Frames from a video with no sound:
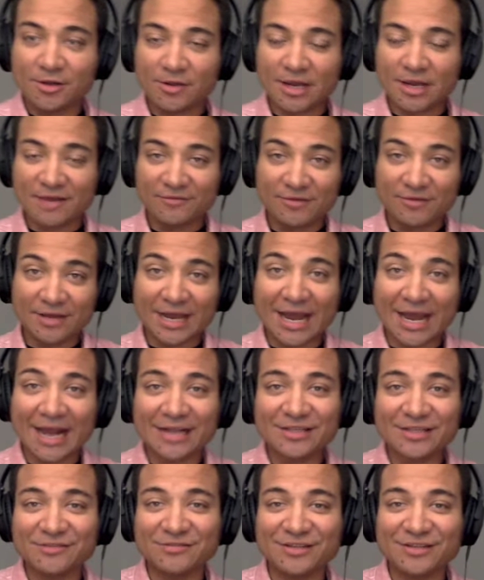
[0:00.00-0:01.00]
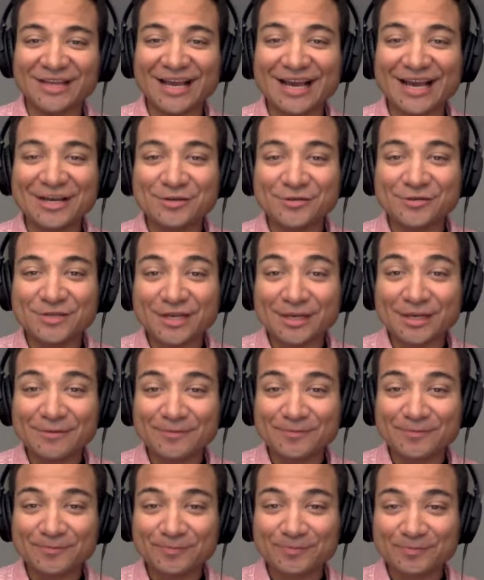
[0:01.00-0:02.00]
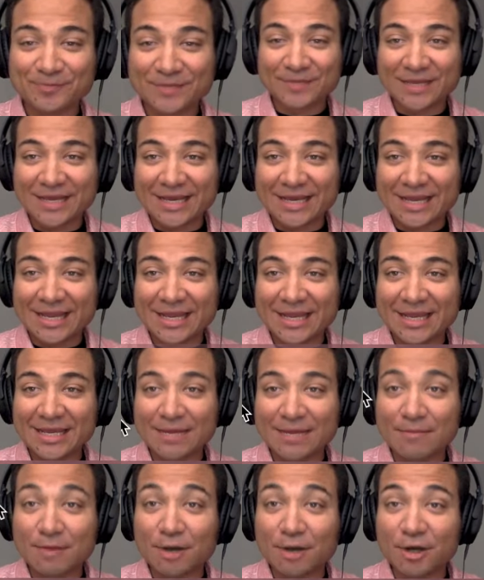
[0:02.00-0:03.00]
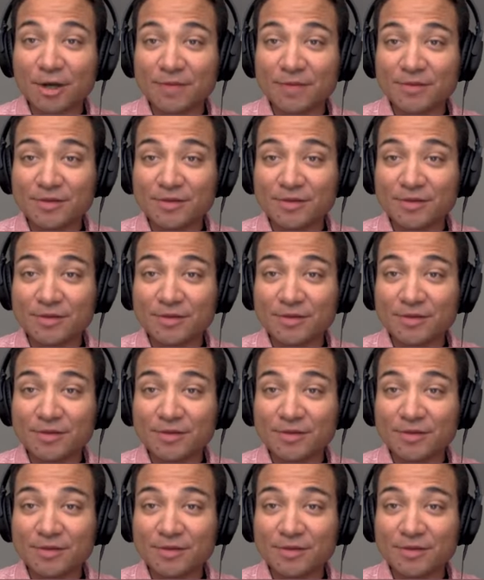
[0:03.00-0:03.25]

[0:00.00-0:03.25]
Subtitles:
have to actively annotate and mark up your